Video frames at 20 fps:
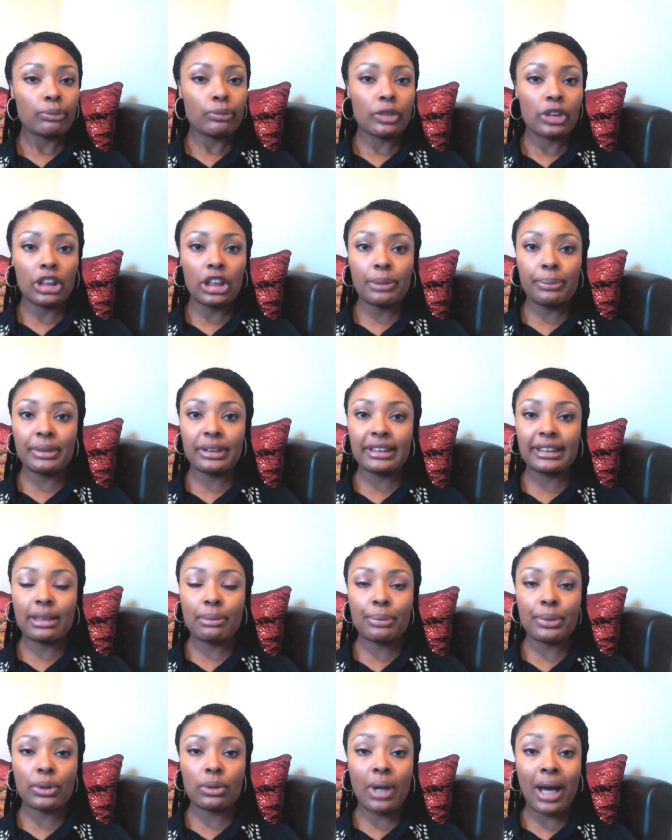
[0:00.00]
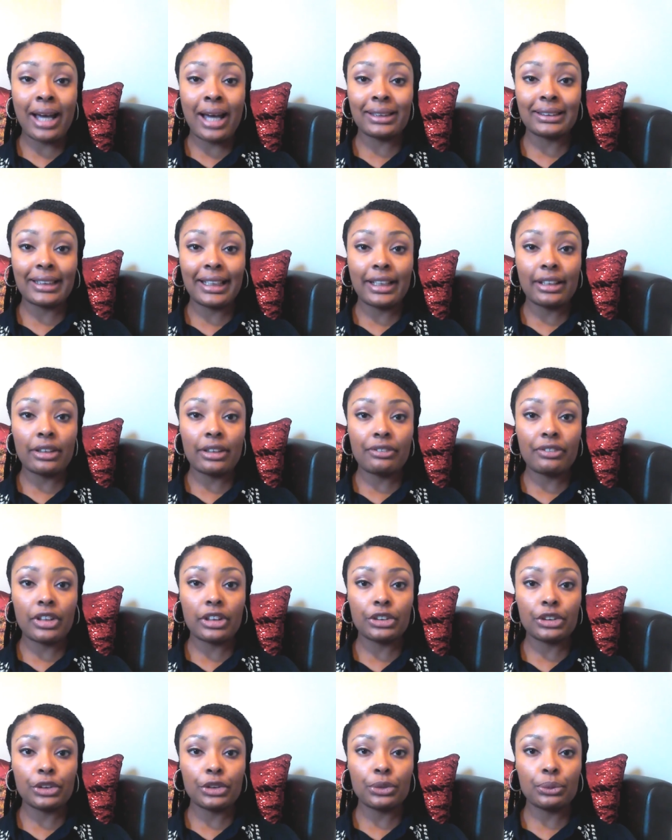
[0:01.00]
keep it simple. I say in the
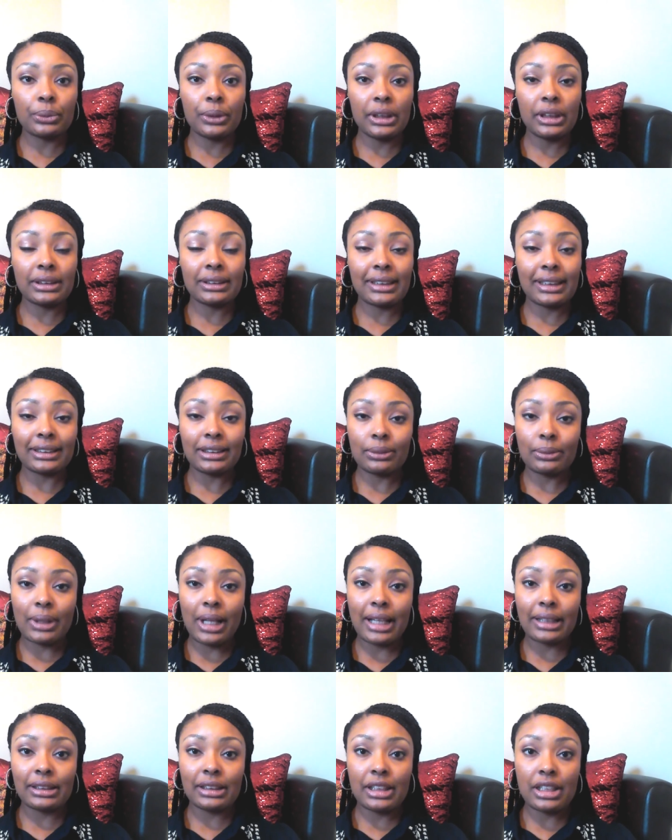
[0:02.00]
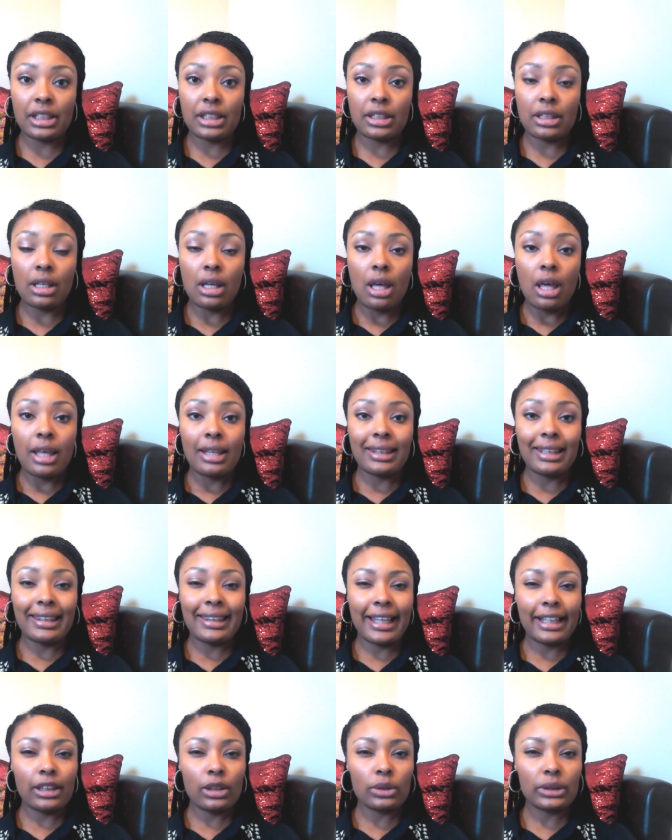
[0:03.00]
first two weeks, that's what I did. Then
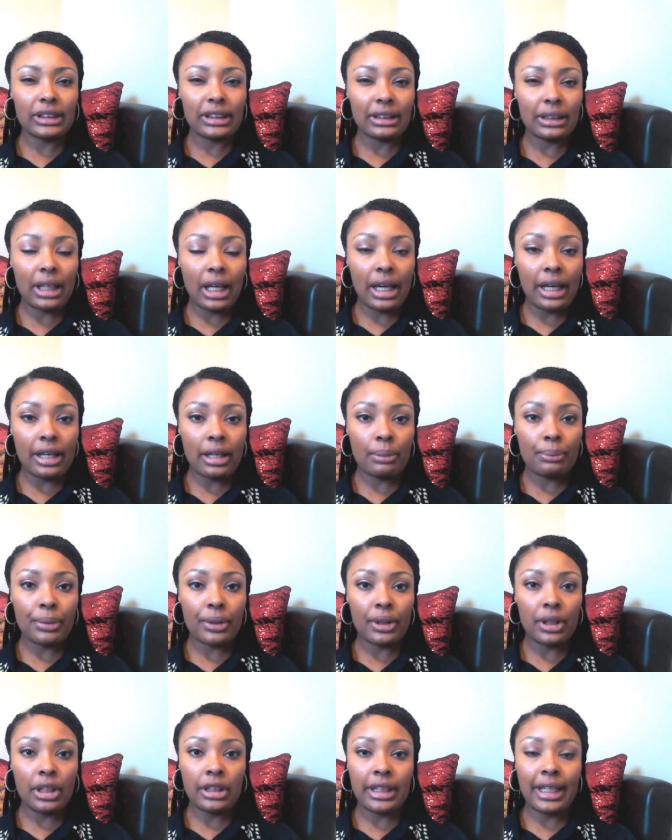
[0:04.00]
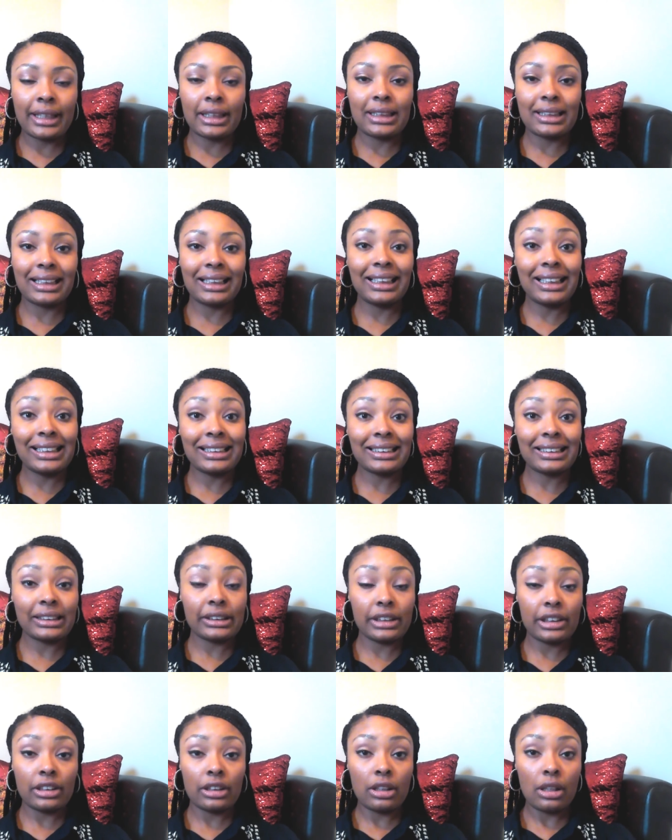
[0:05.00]
they loosened up and they could easily